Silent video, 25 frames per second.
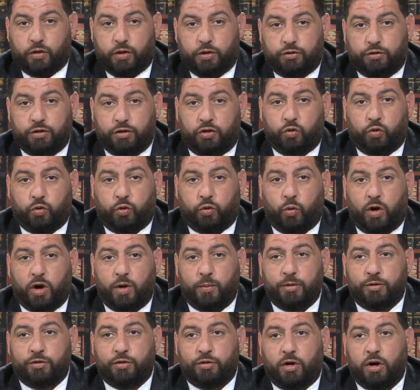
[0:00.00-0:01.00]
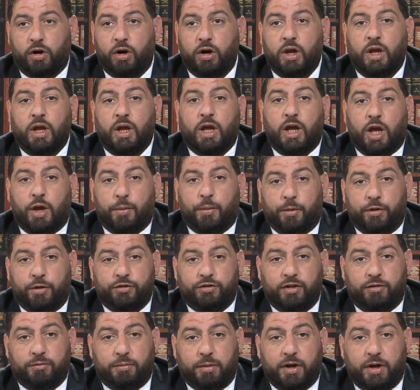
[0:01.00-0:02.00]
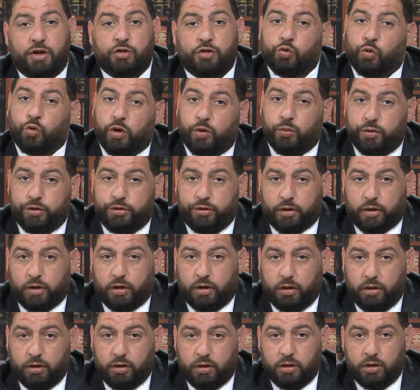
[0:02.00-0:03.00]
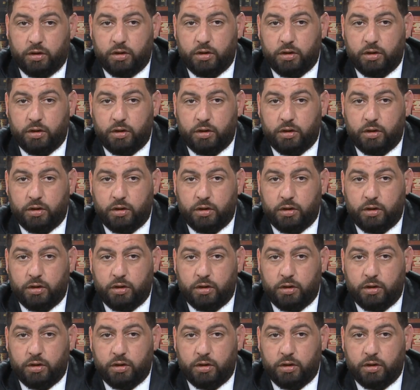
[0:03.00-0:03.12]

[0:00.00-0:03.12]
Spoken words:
the 6 requirements are: it must have been a joint return.